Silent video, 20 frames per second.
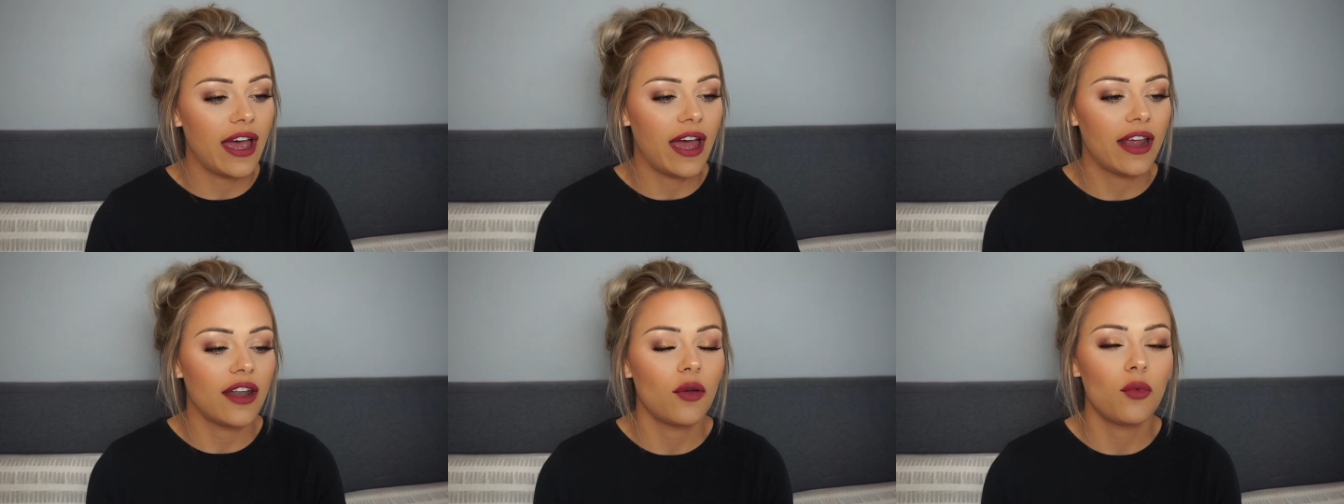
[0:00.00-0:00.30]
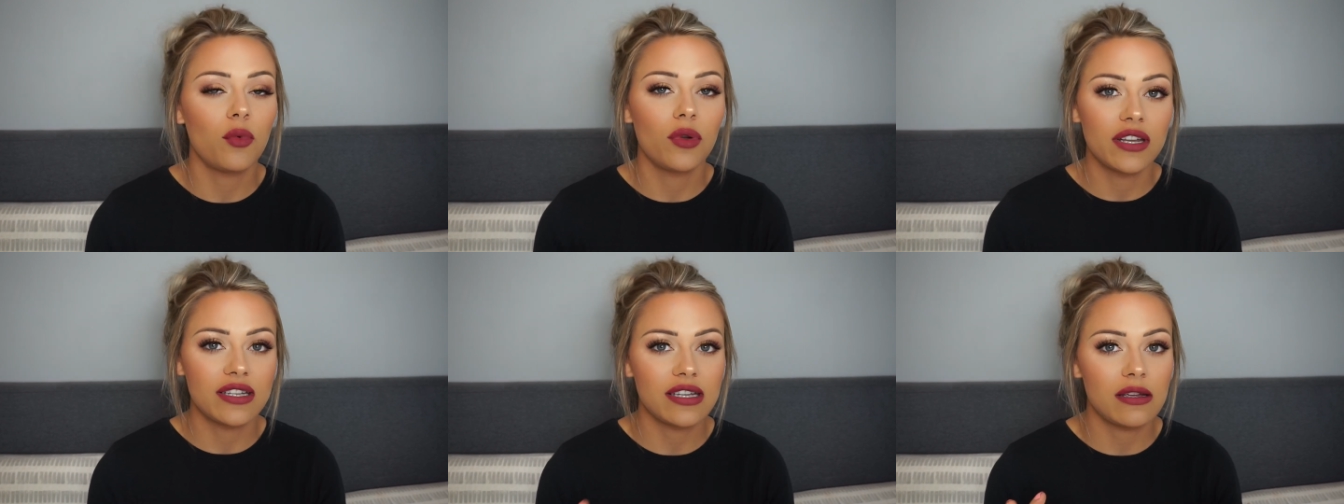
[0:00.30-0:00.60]
and I
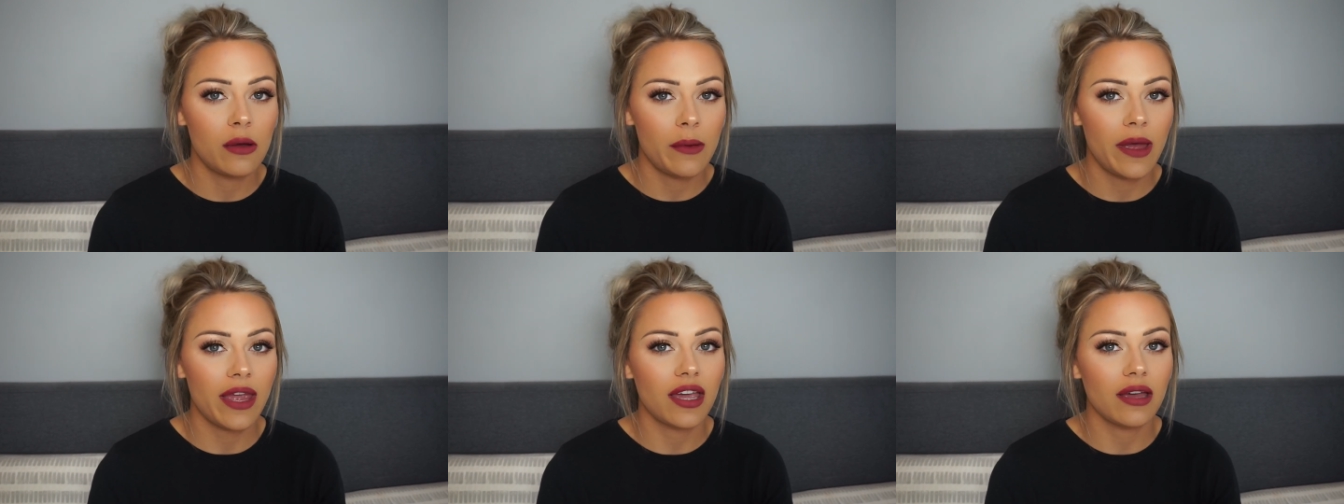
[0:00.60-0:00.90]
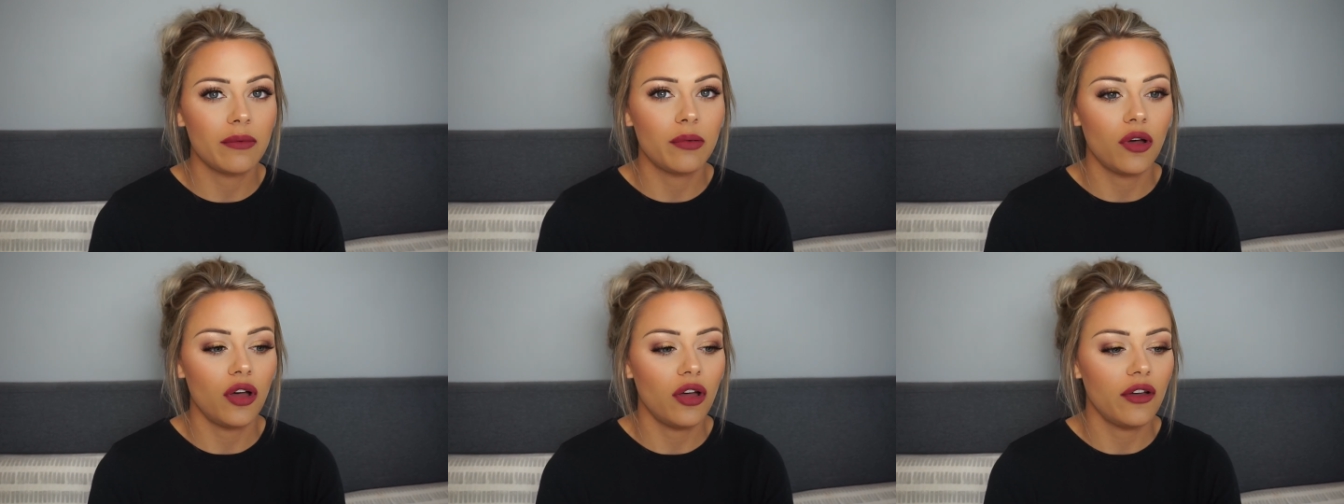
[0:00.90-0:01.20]
want to take my
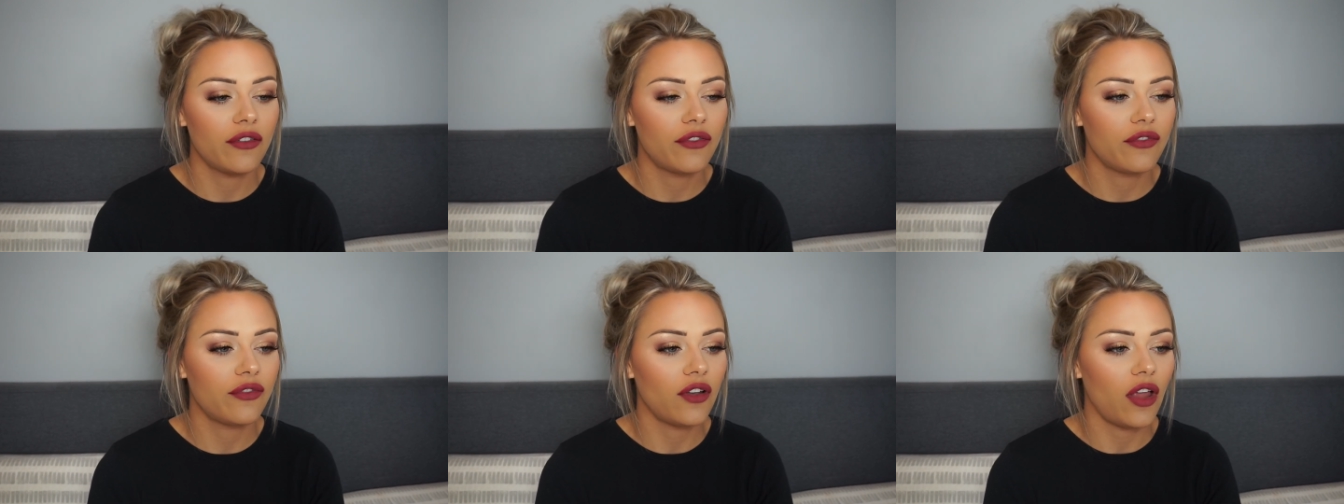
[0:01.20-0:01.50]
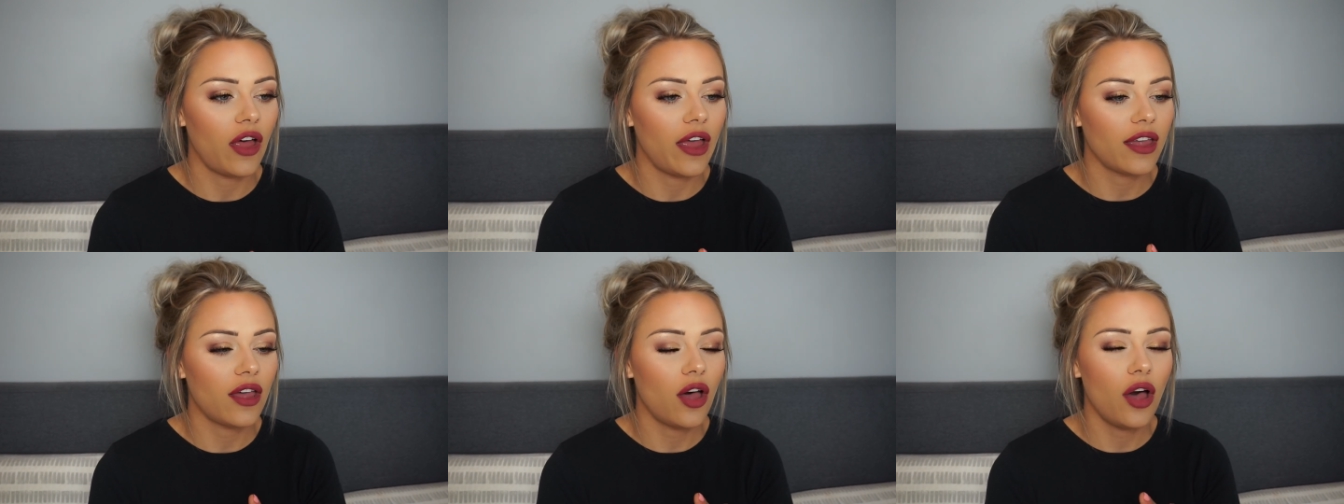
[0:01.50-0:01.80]
makeup off,
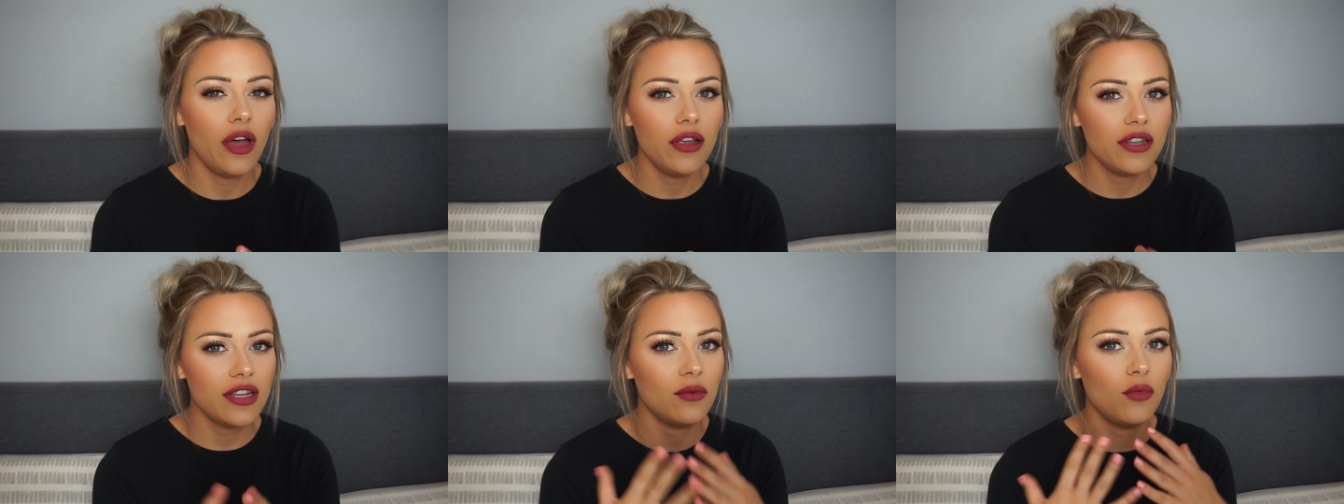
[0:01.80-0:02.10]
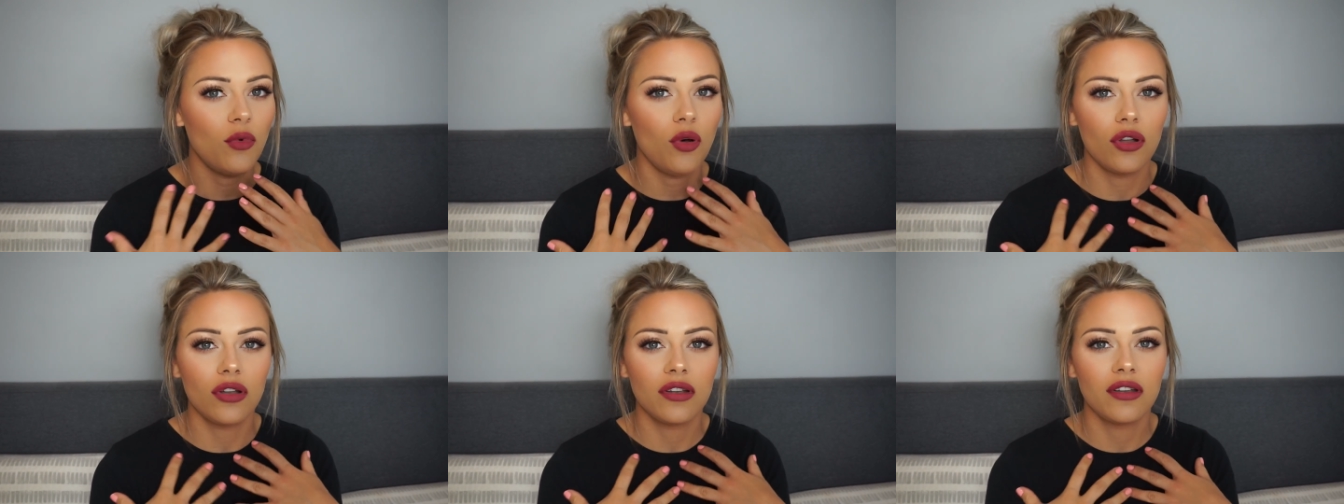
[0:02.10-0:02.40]
like, I don't
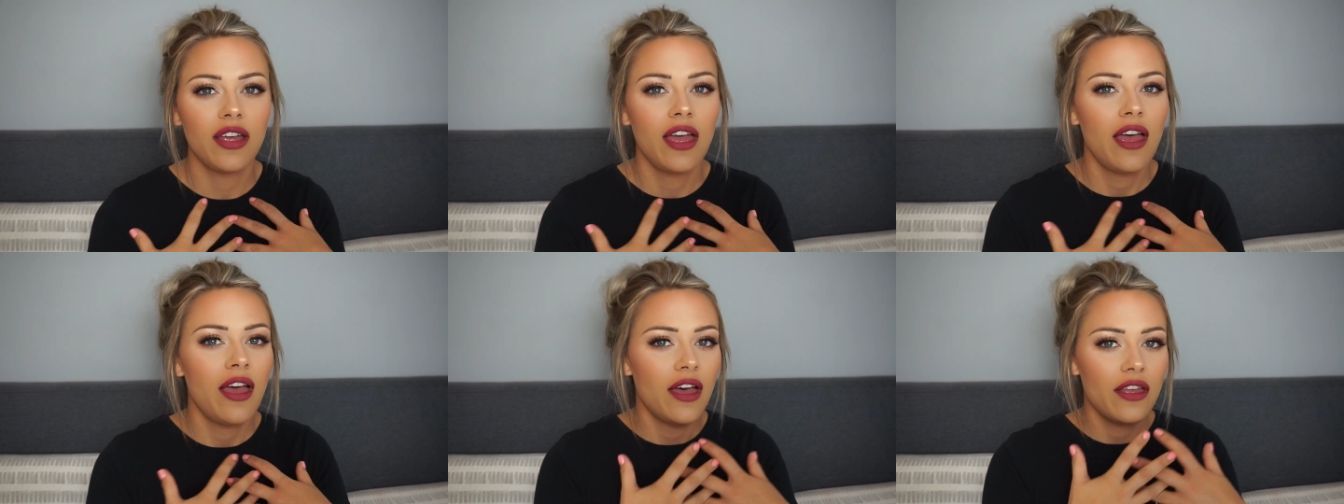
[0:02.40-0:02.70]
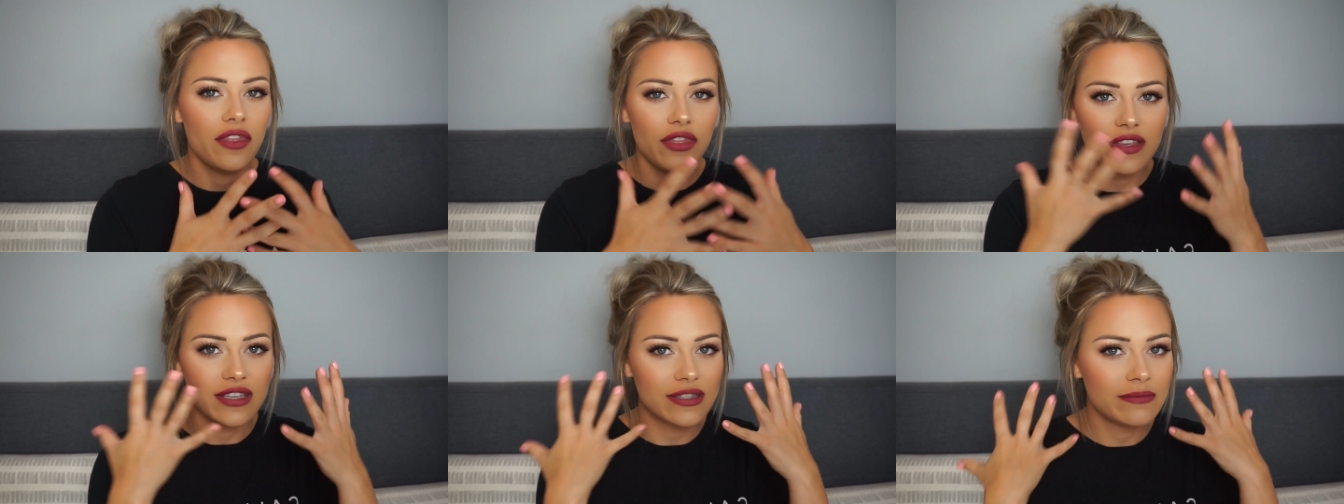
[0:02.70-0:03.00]
want
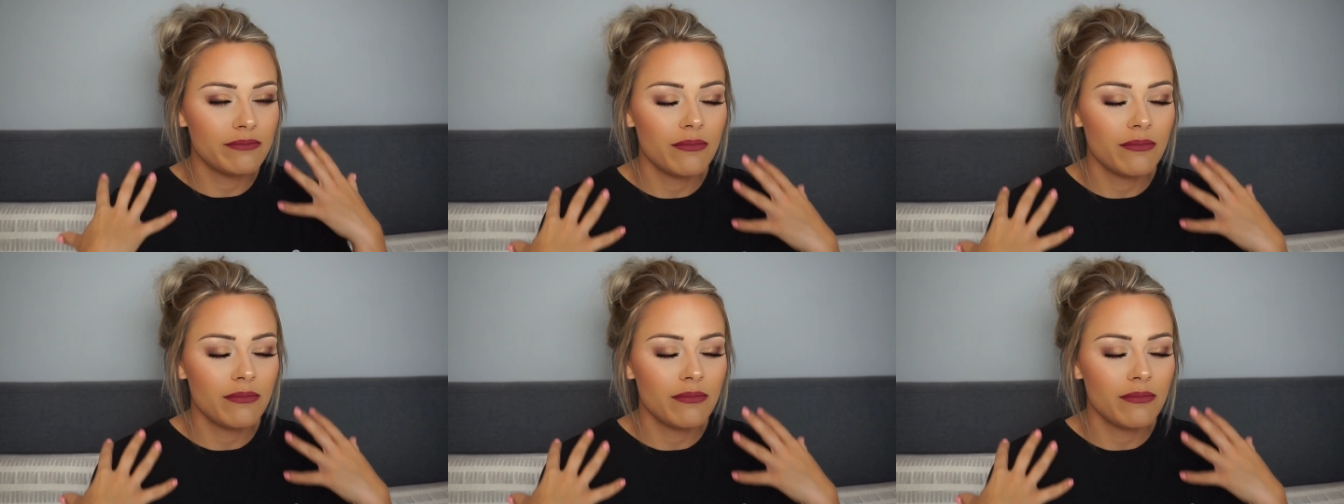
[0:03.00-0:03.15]
this